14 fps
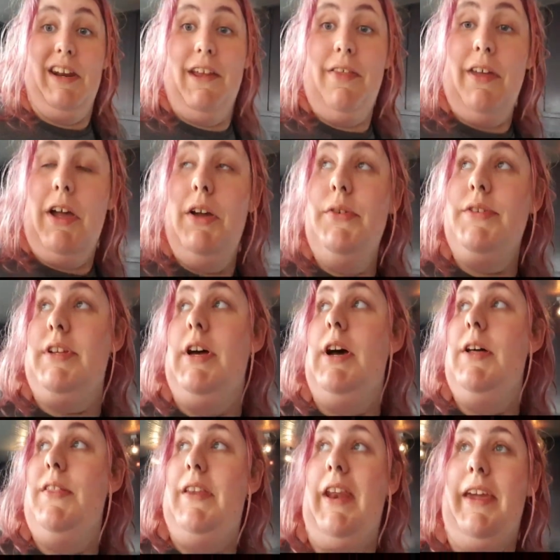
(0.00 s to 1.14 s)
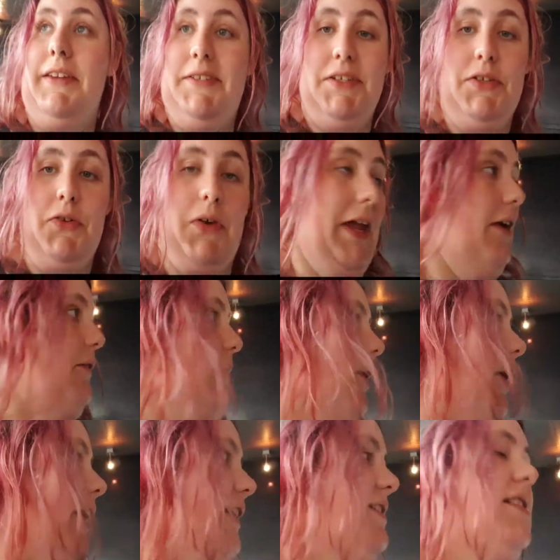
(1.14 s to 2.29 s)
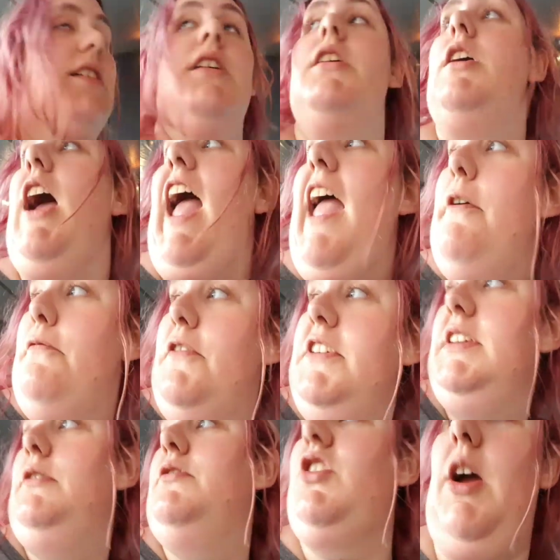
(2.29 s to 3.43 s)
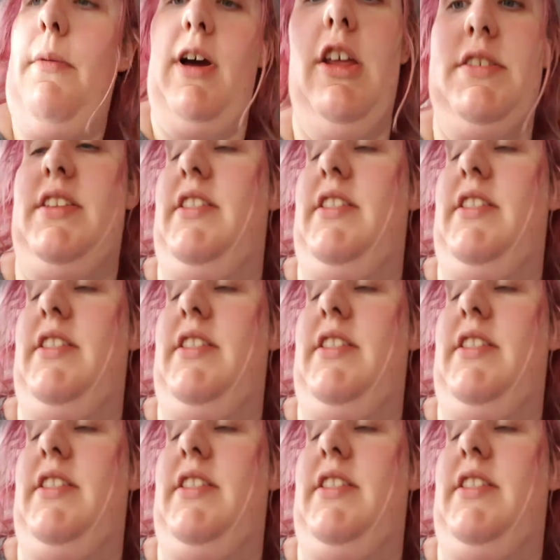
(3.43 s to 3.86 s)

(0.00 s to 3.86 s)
I'm getting in another coaster, the next street mode. Every